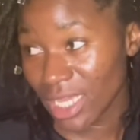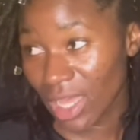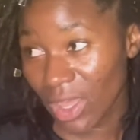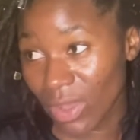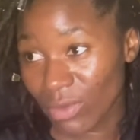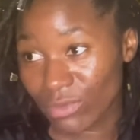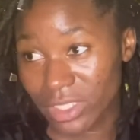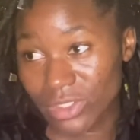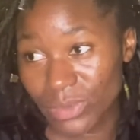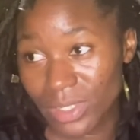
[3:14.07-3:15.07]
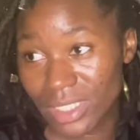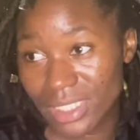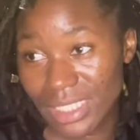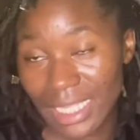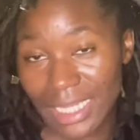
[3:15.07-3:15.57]
I'll
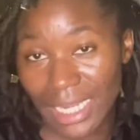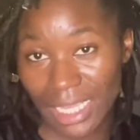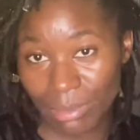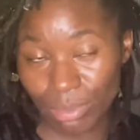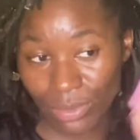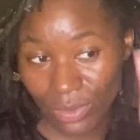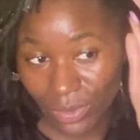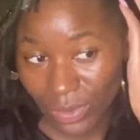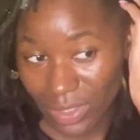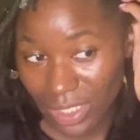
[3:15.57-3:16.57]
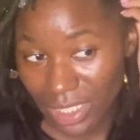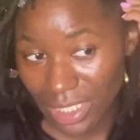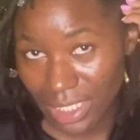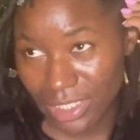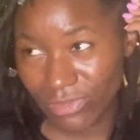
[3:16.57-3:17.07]
retwist in April.
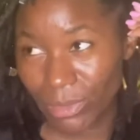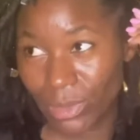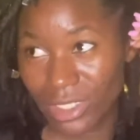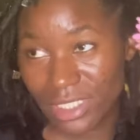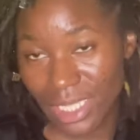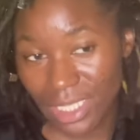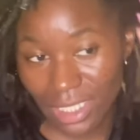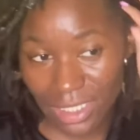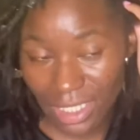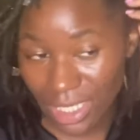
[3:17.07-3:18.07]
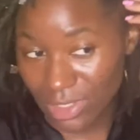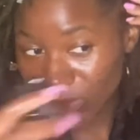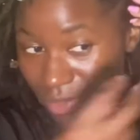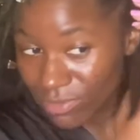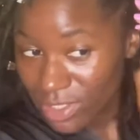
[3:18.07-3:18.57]
It's February 2nd, yeah.
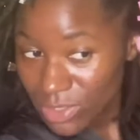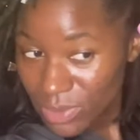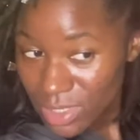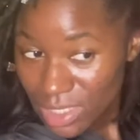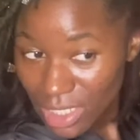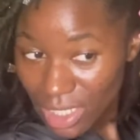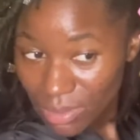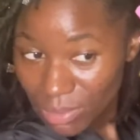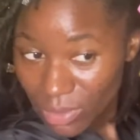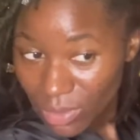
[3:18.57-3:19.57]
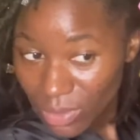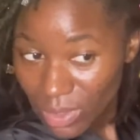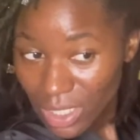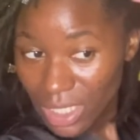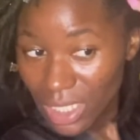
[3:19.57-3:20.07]
So I'll retwist in April,
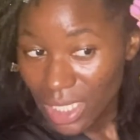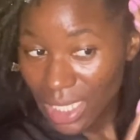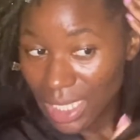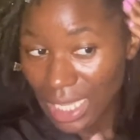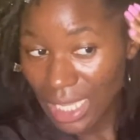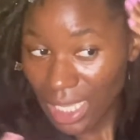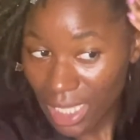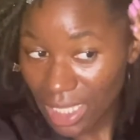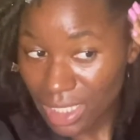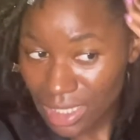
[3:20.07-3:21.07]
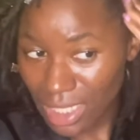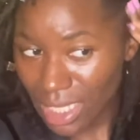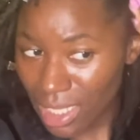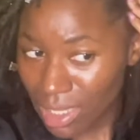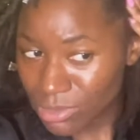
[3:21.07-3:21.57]
and
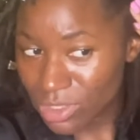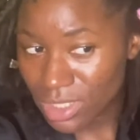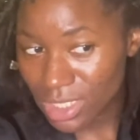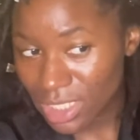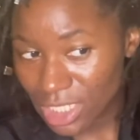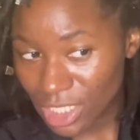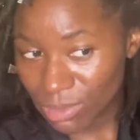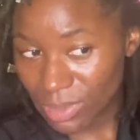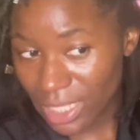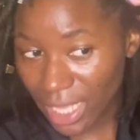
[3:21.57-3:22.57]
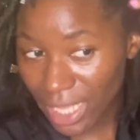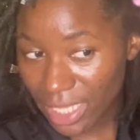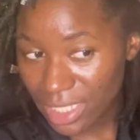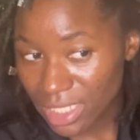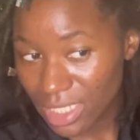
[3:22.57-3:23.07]
yeah, I'm just gonna keep
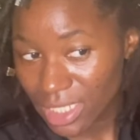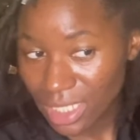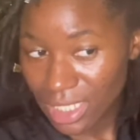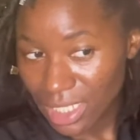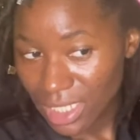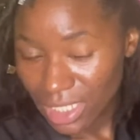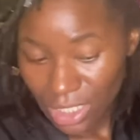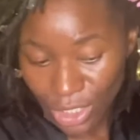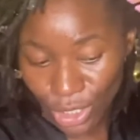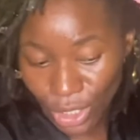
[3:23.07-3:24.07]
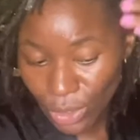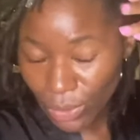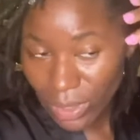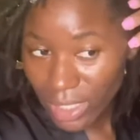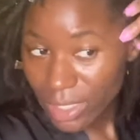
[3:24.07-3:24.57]
that
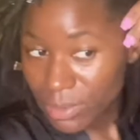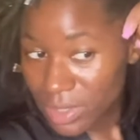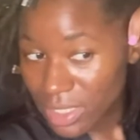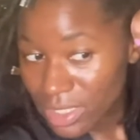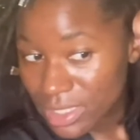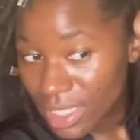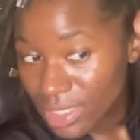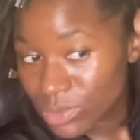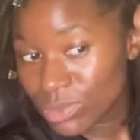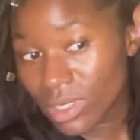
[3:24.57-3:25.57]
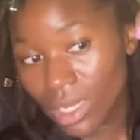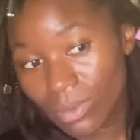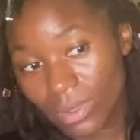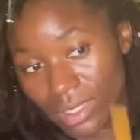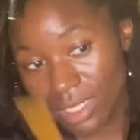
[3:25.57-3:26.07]
going because I do not
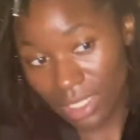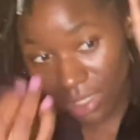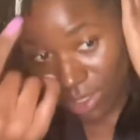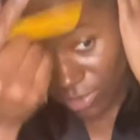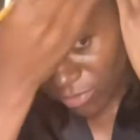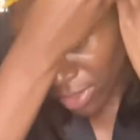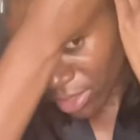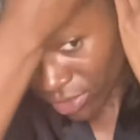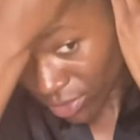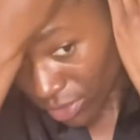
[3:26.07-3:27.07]
want any of my other